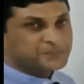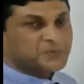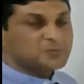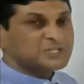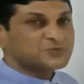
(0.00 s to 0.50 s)

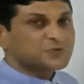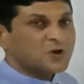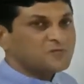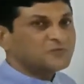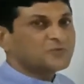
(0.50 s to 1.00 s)
Means
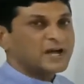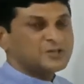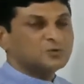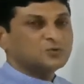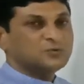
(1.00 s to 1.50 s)
from
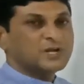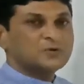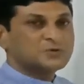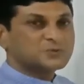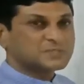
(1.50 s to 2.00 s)
5 we
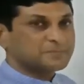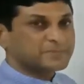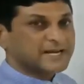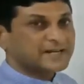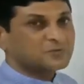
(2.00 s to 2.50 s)
have to
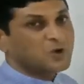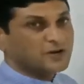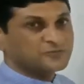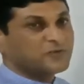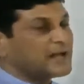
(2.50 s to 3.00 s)
subtract
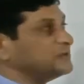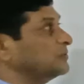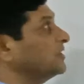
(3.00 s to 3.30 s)
what? 5.